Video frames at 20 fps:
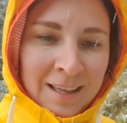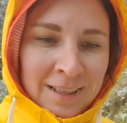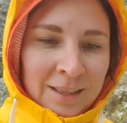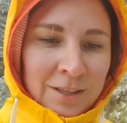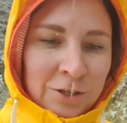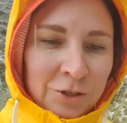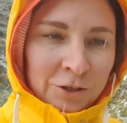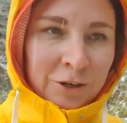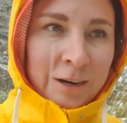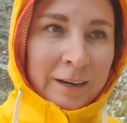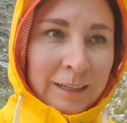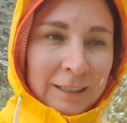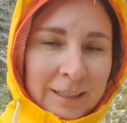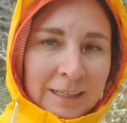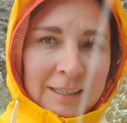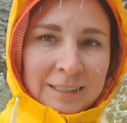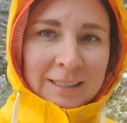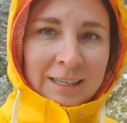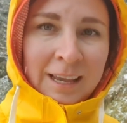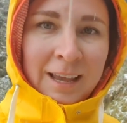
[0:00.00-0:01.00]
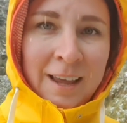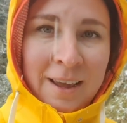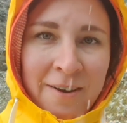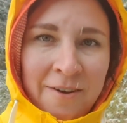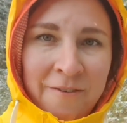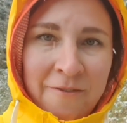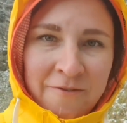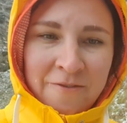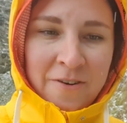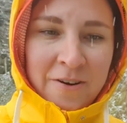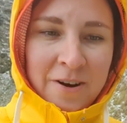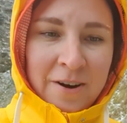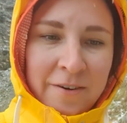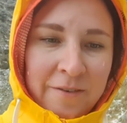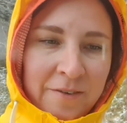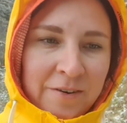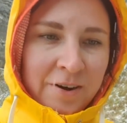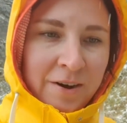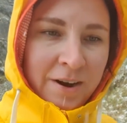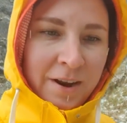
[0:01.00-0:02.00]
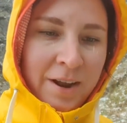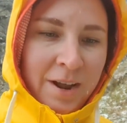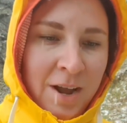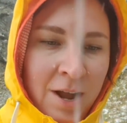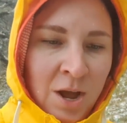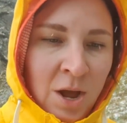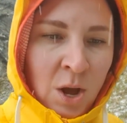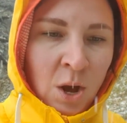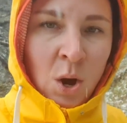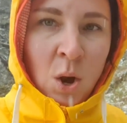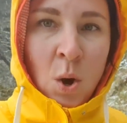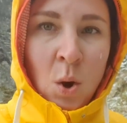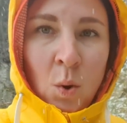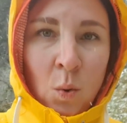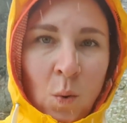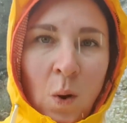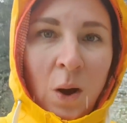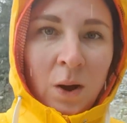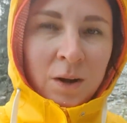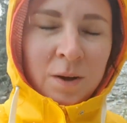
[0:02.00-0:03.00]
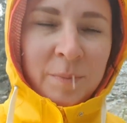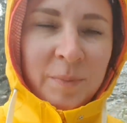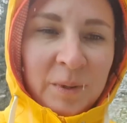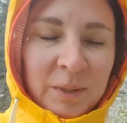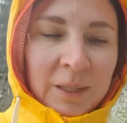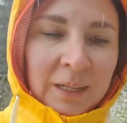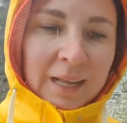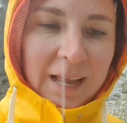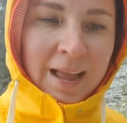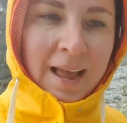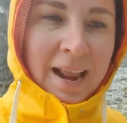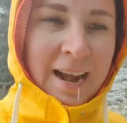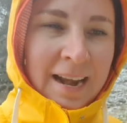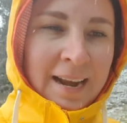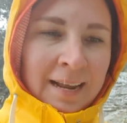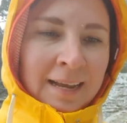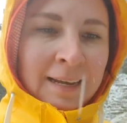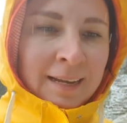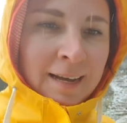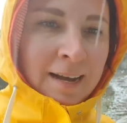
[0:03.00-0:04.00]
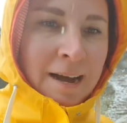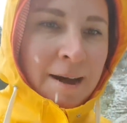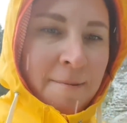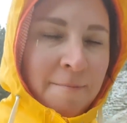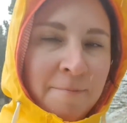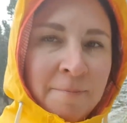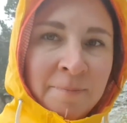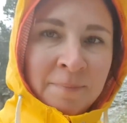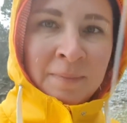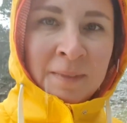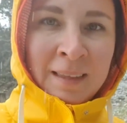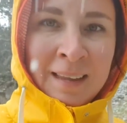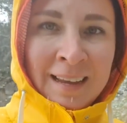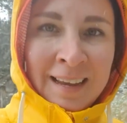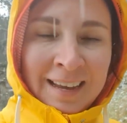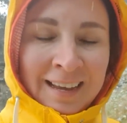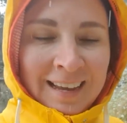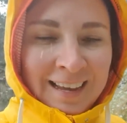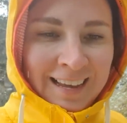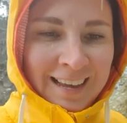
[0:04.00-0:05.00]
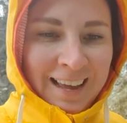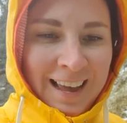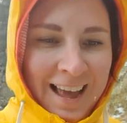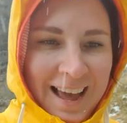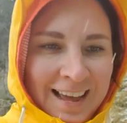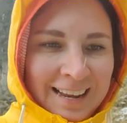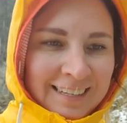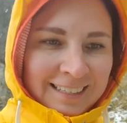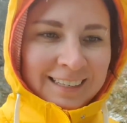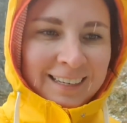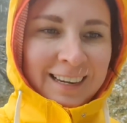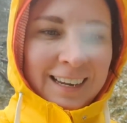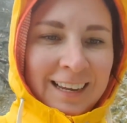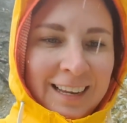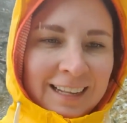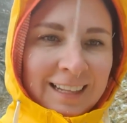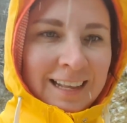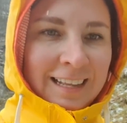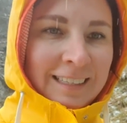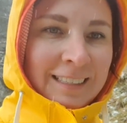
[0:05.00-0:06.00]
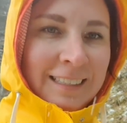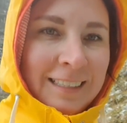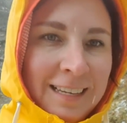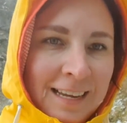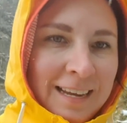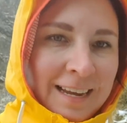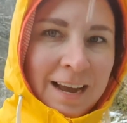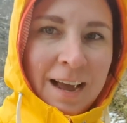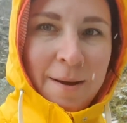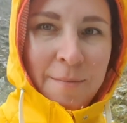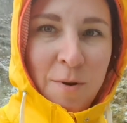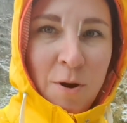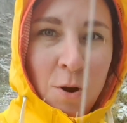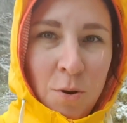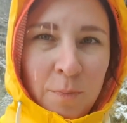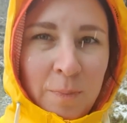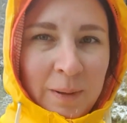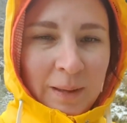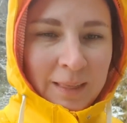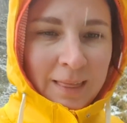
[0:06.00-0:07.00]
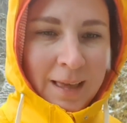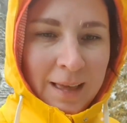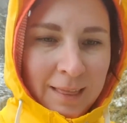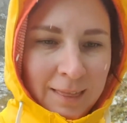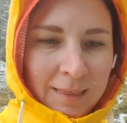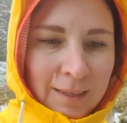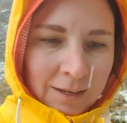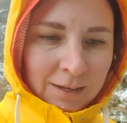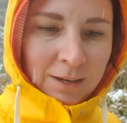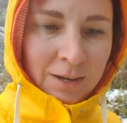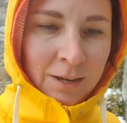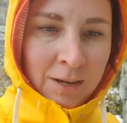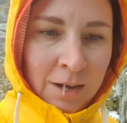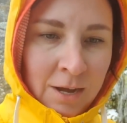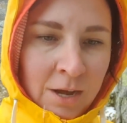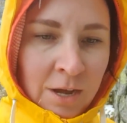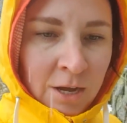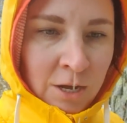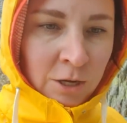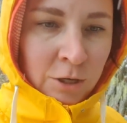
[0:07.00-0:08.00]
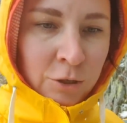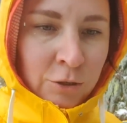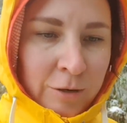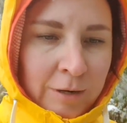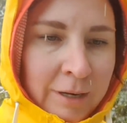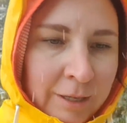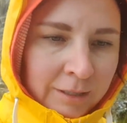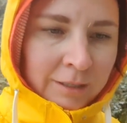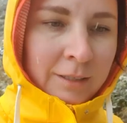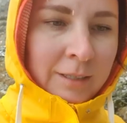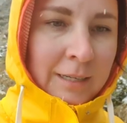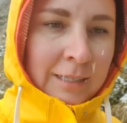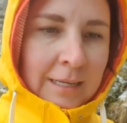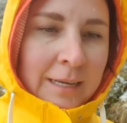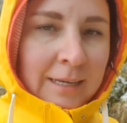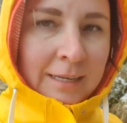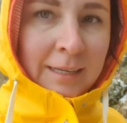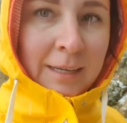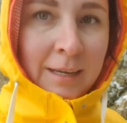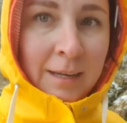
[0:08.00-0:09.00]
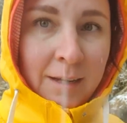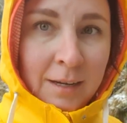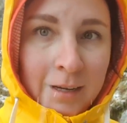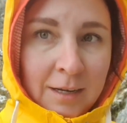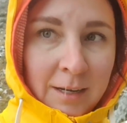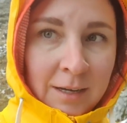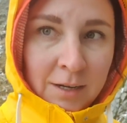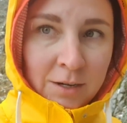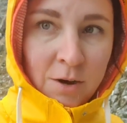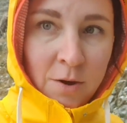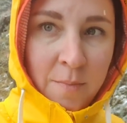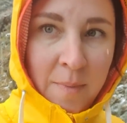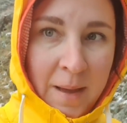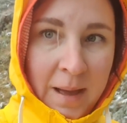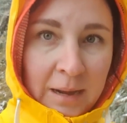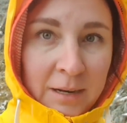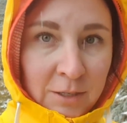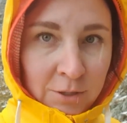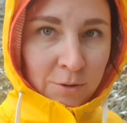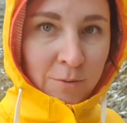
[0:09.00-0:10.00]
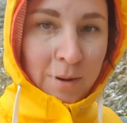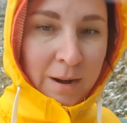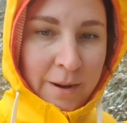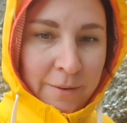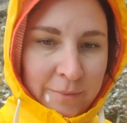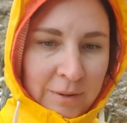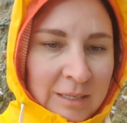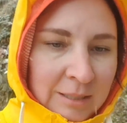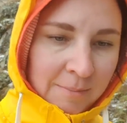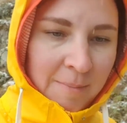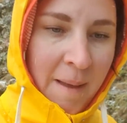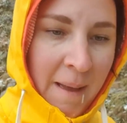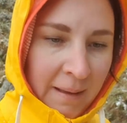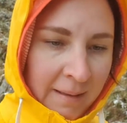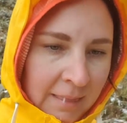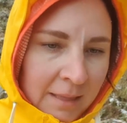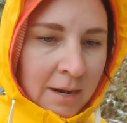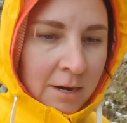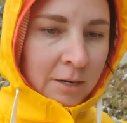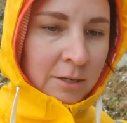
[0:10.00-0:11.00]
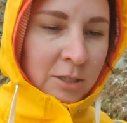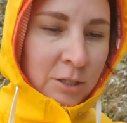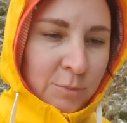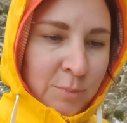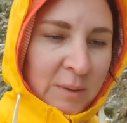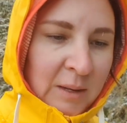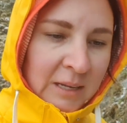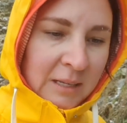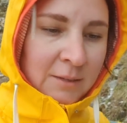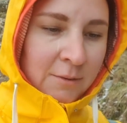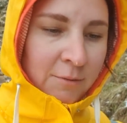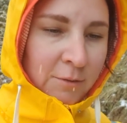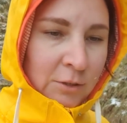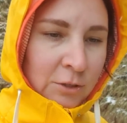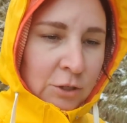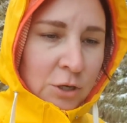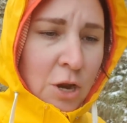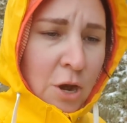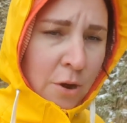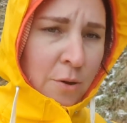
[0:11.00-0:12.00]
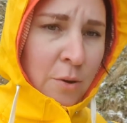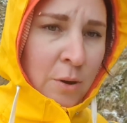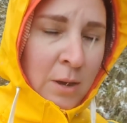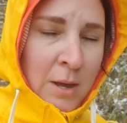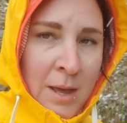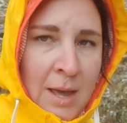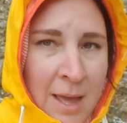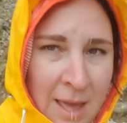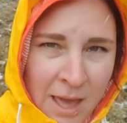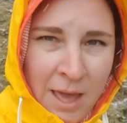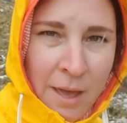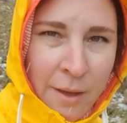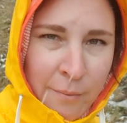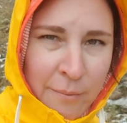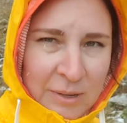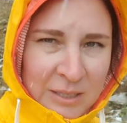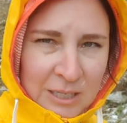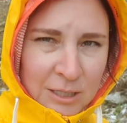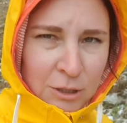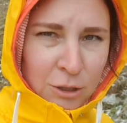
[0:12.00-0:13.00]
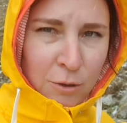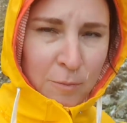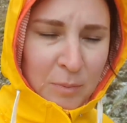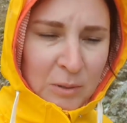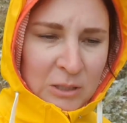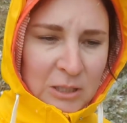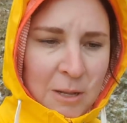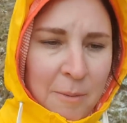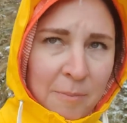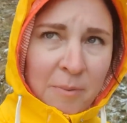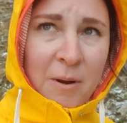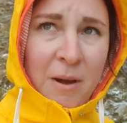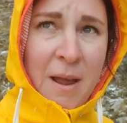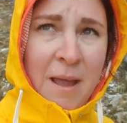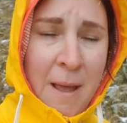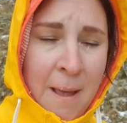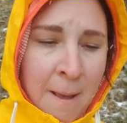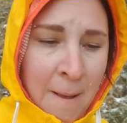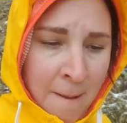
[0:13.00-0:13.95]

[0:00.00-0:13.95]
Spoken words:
the trail is very, very walkable again. And let's see, I'm hoping that the trail doesn't go back to what it was back there just because of the snow. It wasn't super slippery,